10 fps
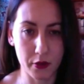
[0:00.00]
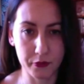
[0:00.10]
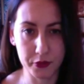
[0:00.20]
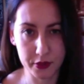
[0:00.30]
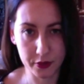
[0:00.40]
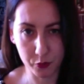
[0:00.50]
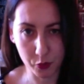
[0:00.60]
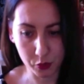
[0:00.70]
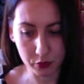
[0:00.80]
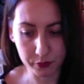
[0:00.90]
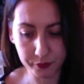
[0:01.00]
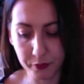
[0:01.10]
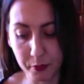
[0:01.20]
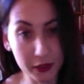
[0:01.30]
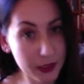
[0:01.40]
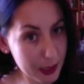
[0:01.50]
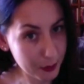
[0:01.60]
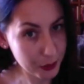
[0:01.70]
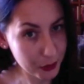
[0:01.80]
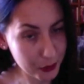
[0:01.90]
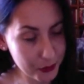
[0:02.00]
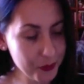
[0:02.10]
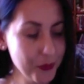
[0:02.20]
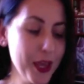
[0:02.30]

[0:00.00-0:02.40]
with a wool, but it's up to you.